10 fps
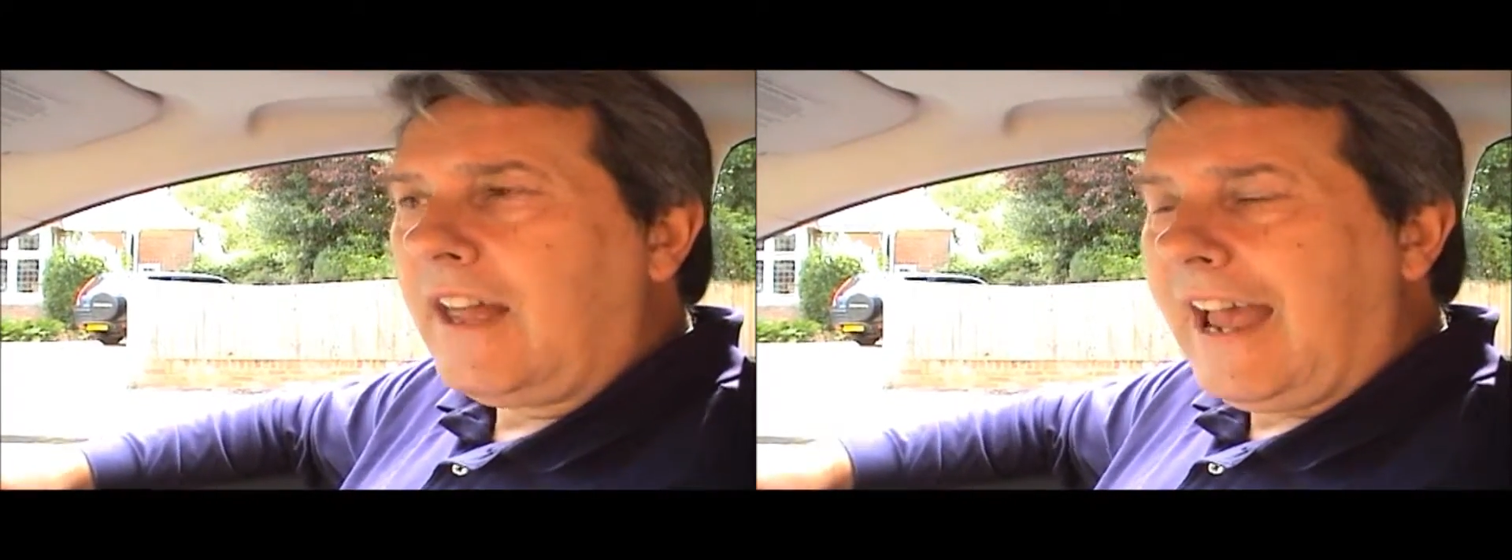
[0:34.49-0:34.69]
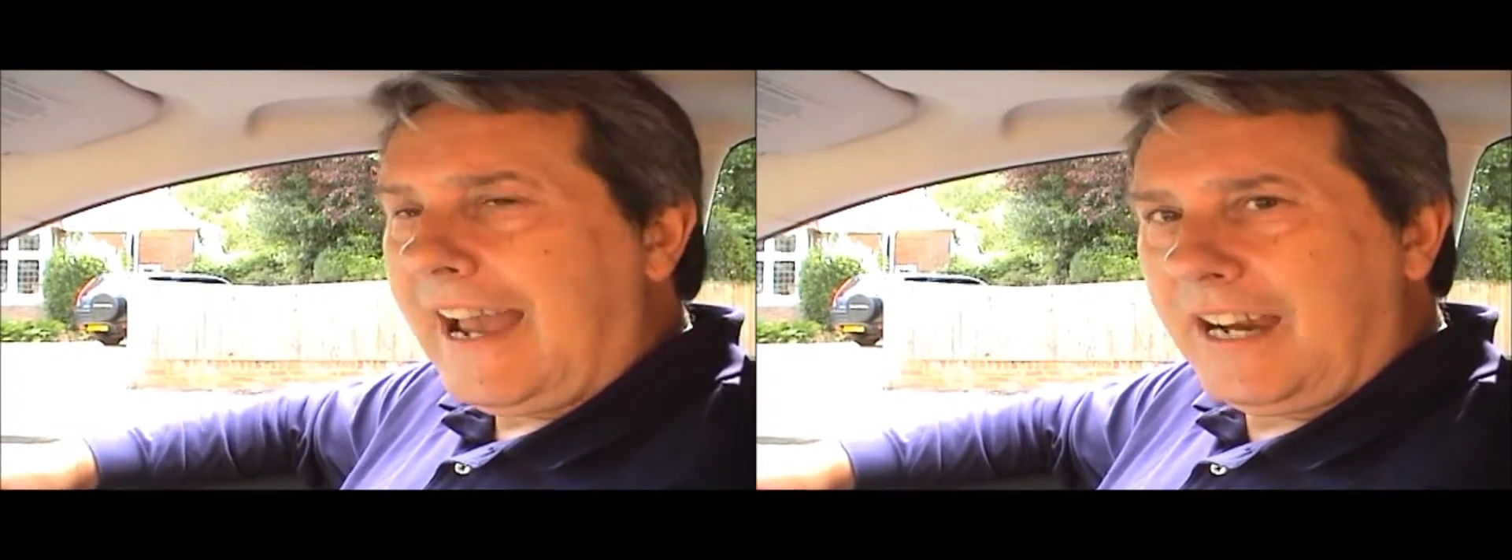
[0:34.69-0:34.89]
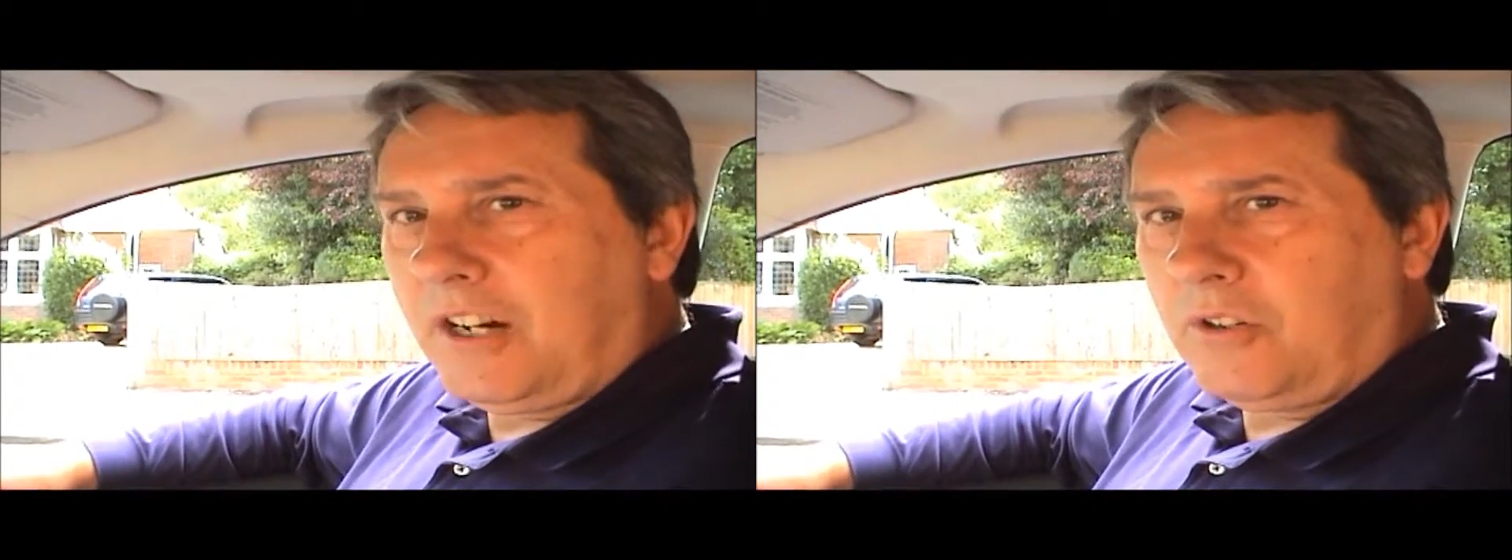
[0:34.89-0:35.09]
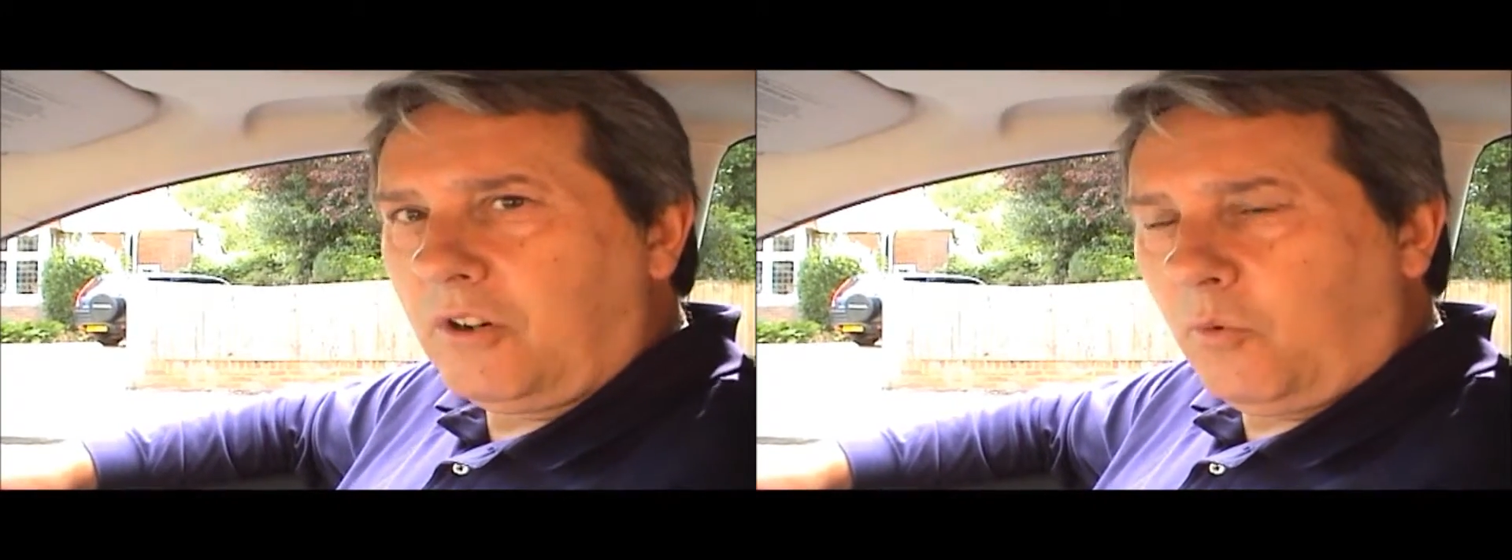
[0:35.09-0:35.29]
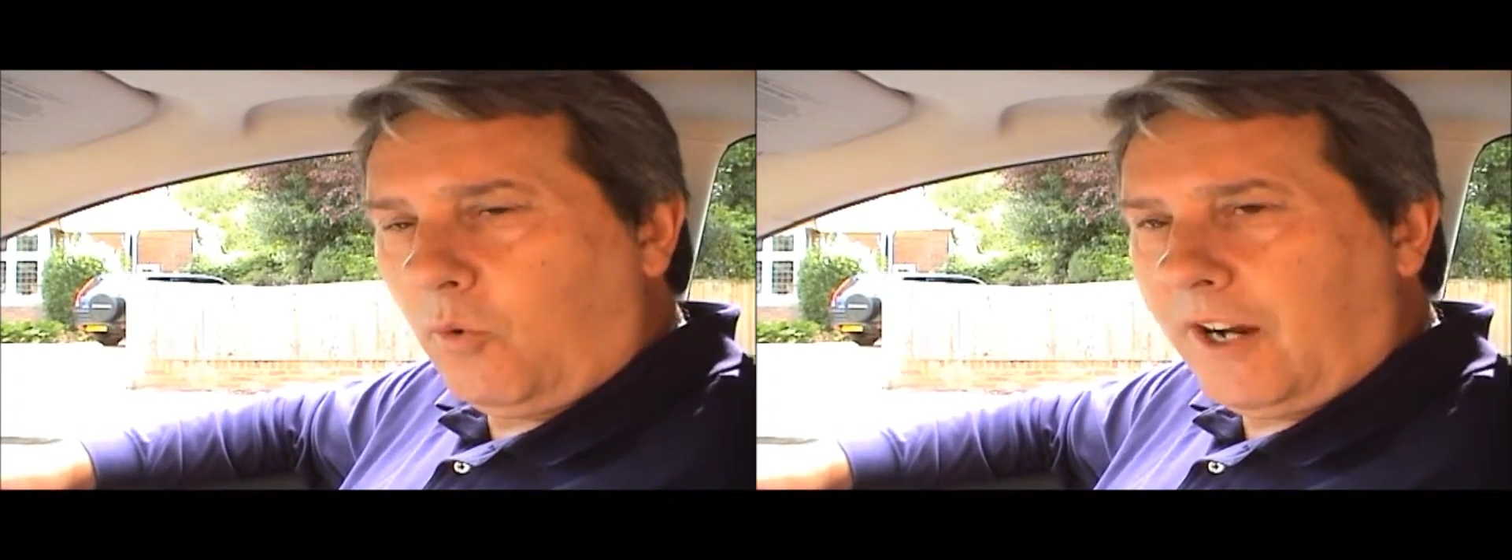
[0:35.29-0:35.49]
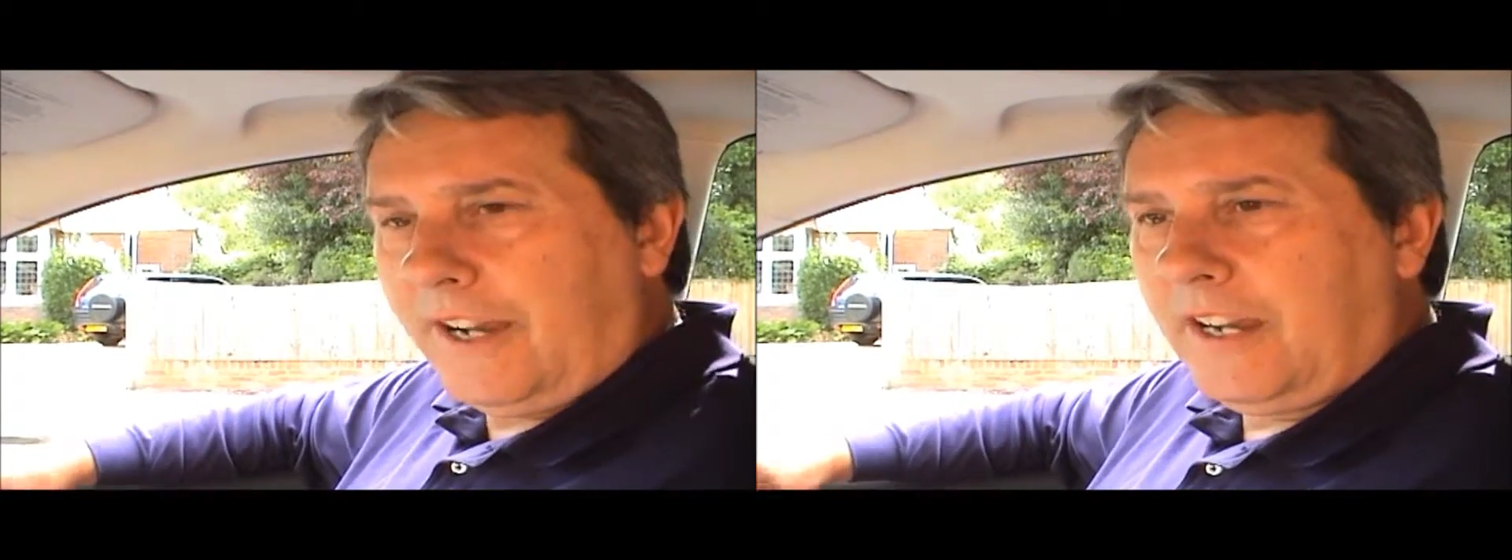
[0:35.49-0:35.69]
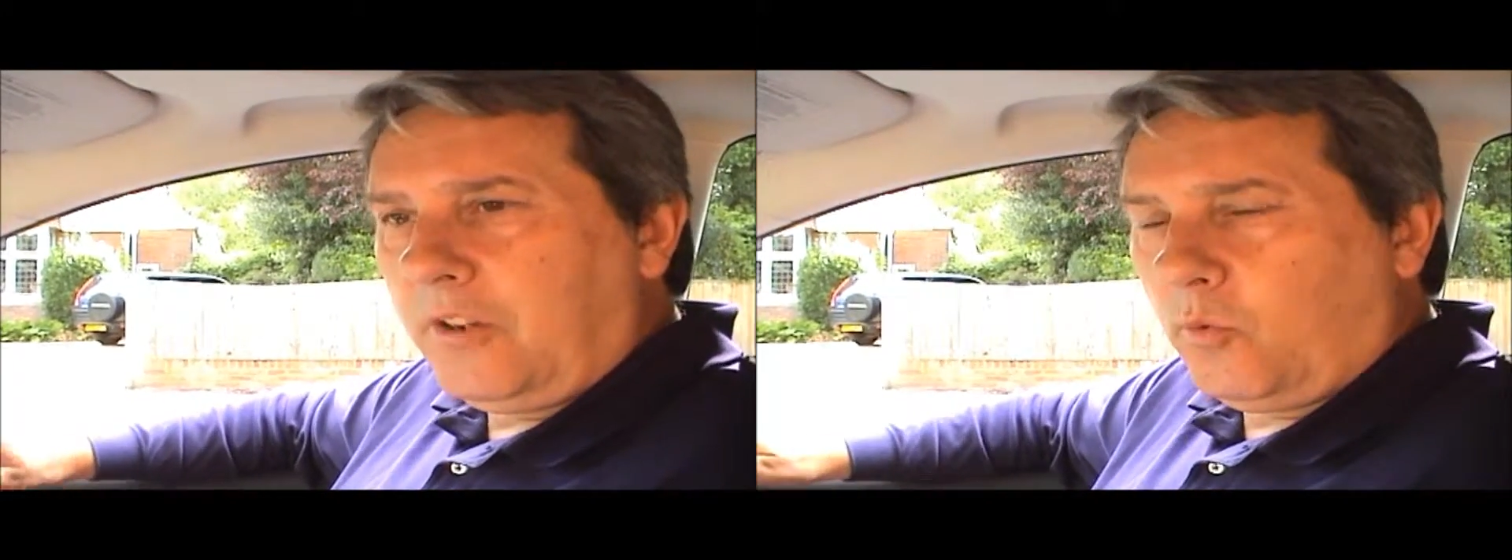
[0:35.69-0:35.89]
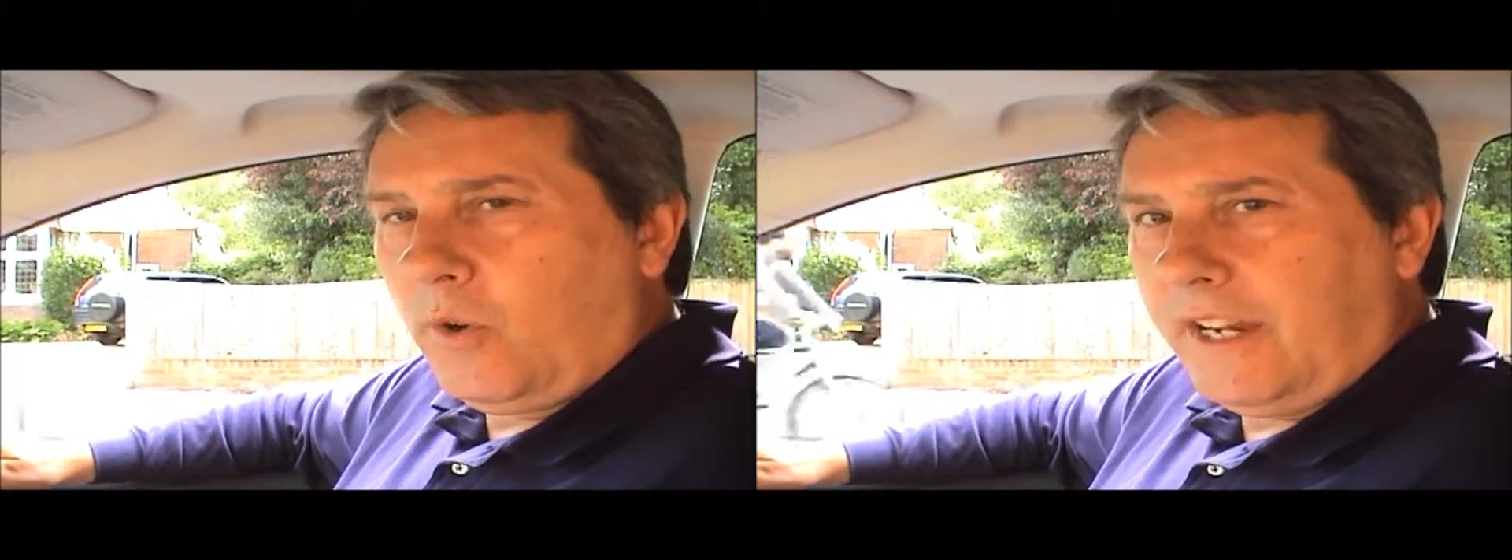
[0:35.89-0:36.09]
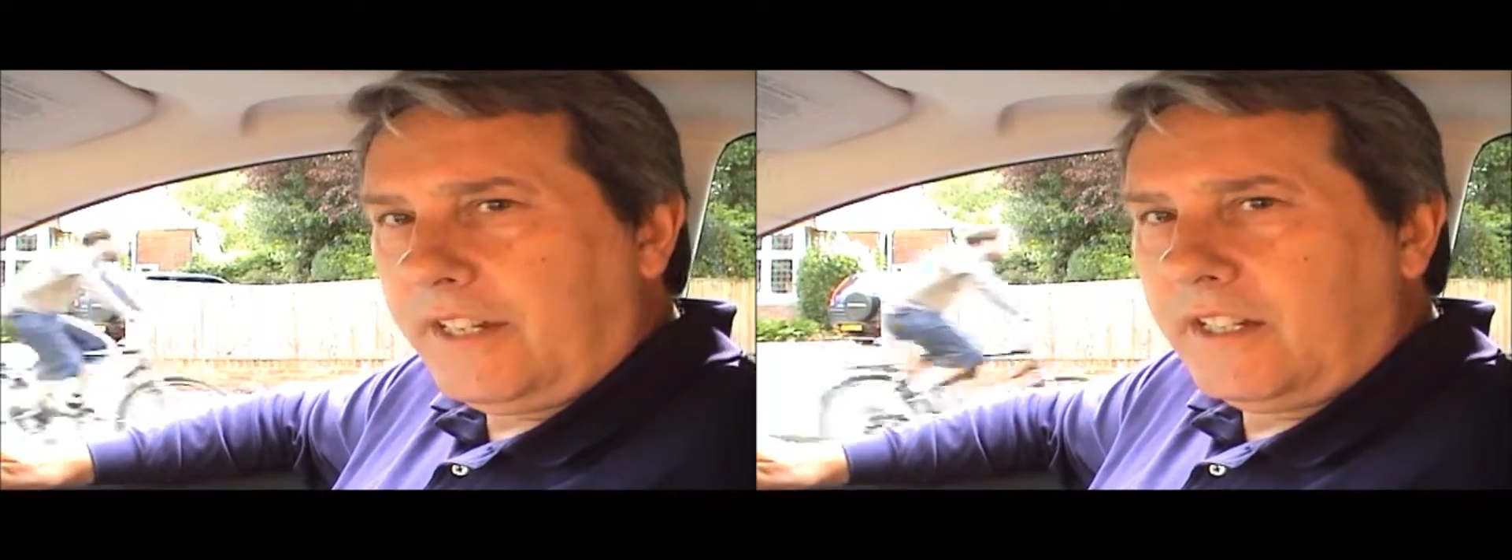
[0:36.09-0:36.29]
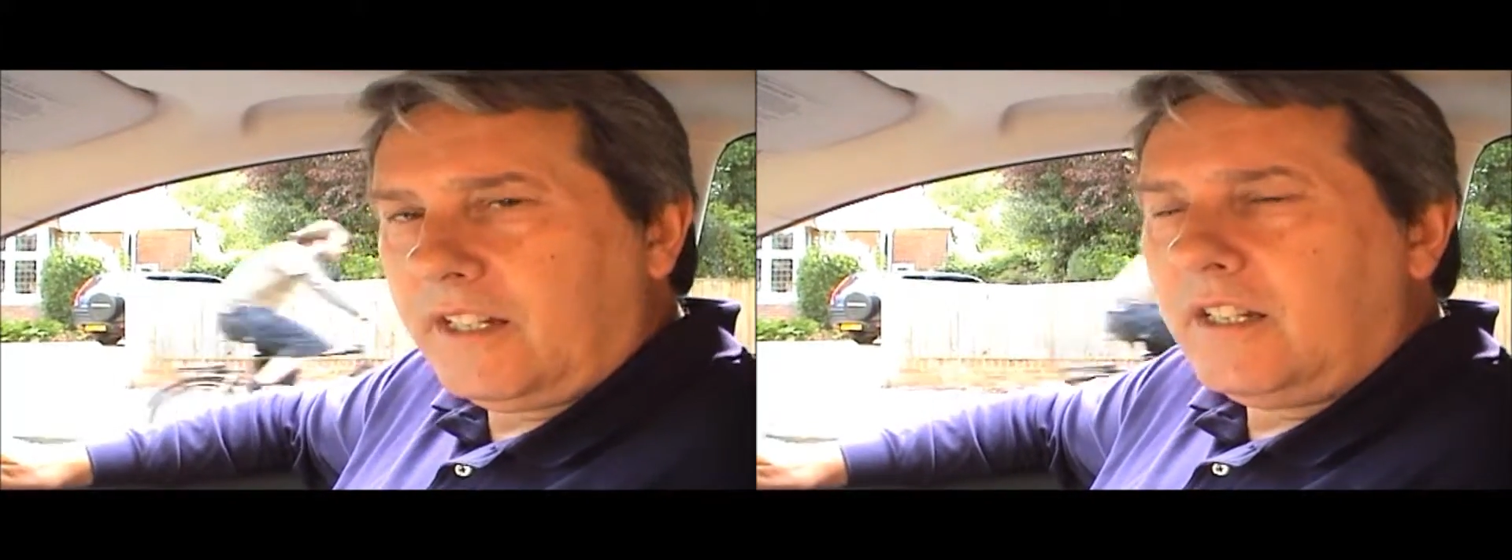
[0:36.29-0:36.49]
how, why and
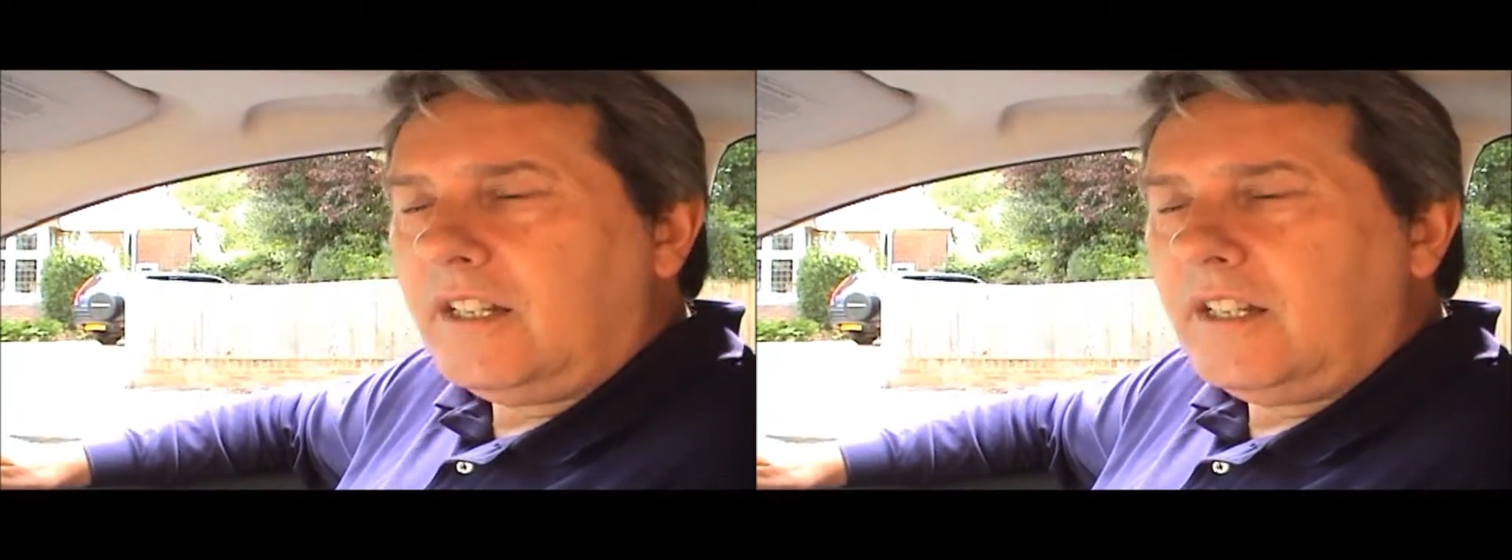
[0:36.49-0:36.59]
when